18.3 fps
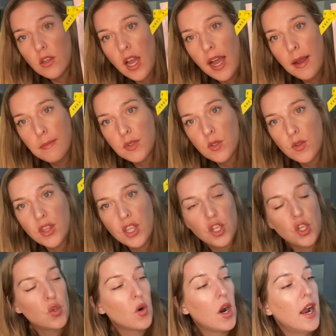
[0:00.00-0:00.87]
comes with the
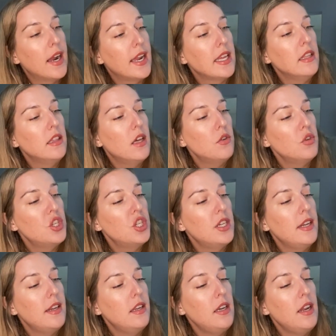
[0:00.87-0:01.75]
drying
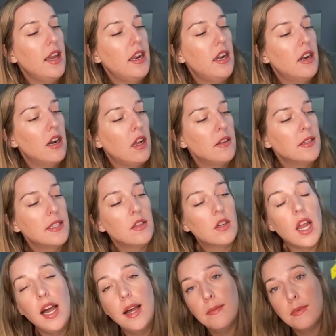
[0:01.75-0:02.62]
lotion and it also
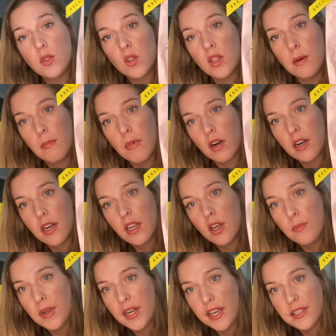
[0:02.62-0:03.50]
comes with the
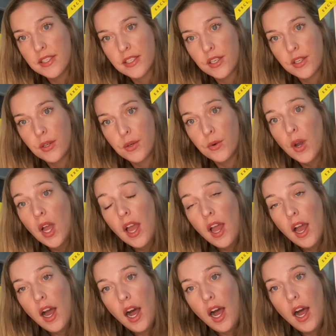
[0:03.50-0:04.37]
Mario Badescu
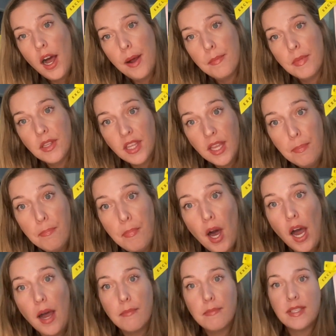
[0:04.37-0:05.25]
um, lip
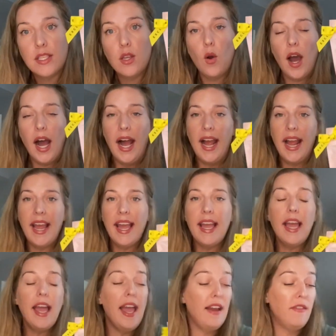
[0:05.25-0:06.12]
balm. So
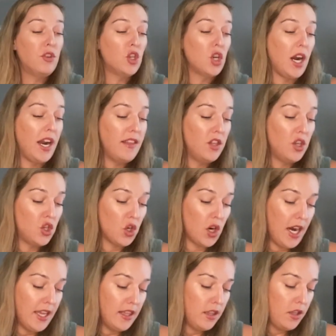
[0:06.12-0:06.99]
I have tried the
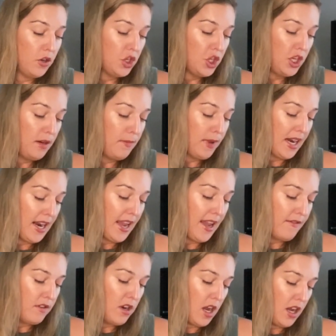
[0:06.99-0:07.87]
drying lotion, but I
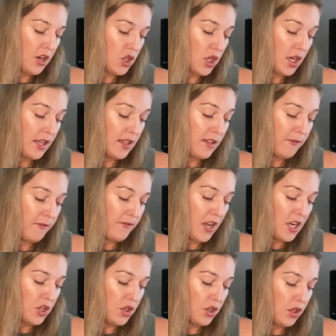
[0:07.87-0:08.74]
have not tried the
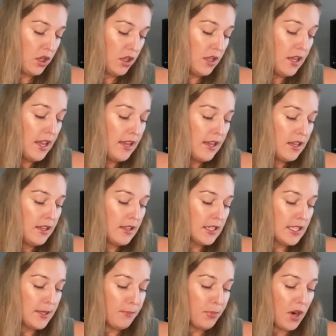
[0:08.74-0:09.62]
facial
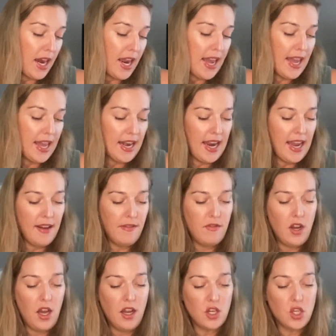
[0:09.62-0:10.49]
spray and I
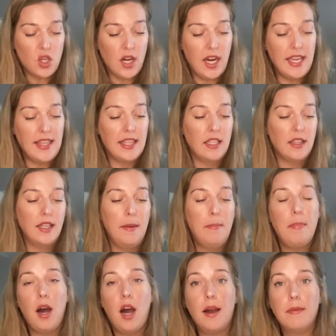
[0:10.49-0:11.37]
have not tried the
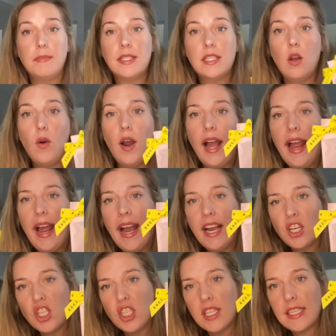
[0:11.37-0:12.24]
lip balm. So I
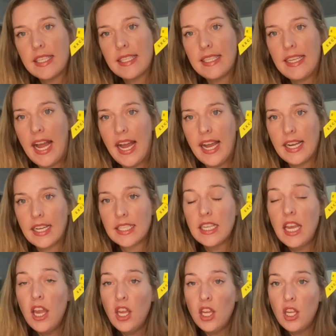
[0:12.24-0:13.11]
actually snagged